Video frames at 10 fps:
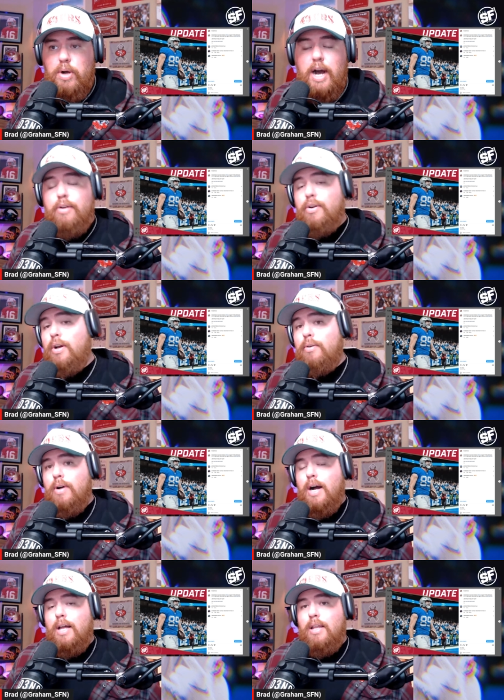I don't know.
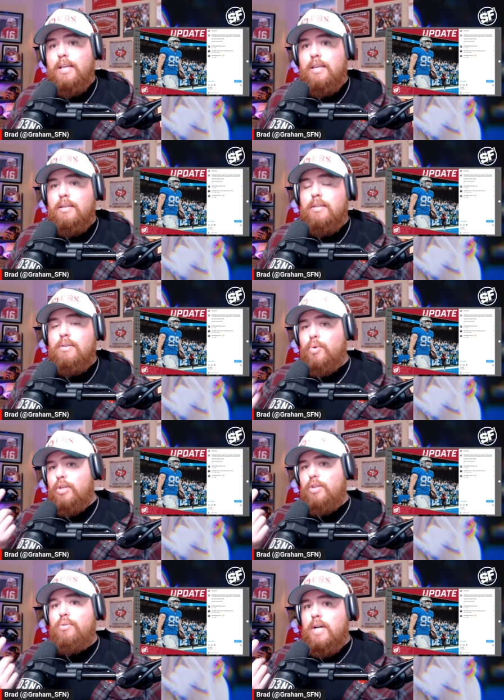I like it. What
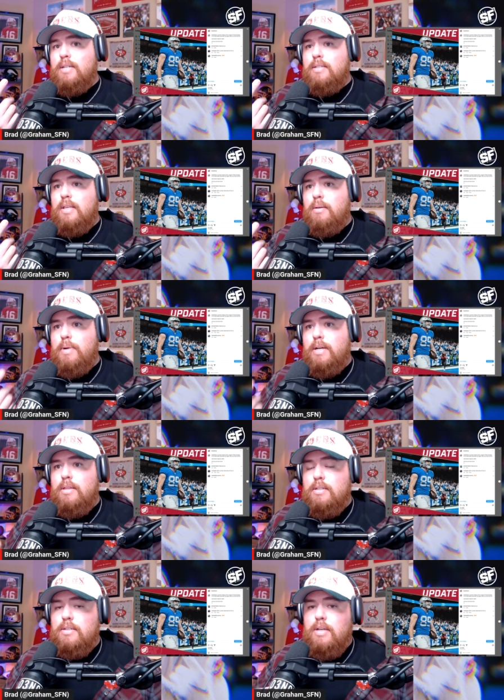do you guys think about
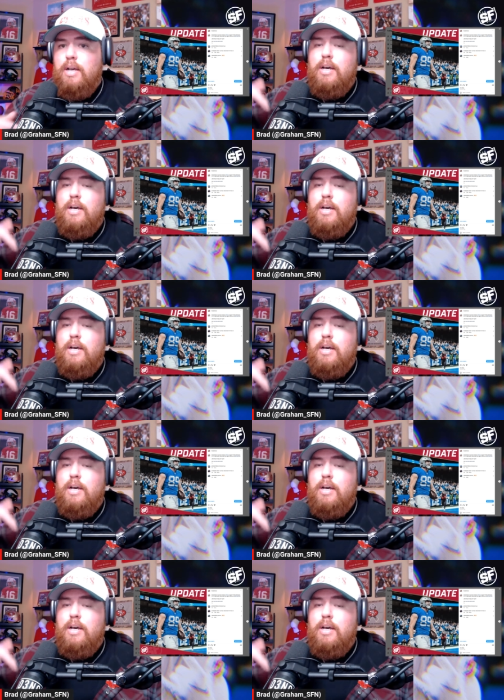this?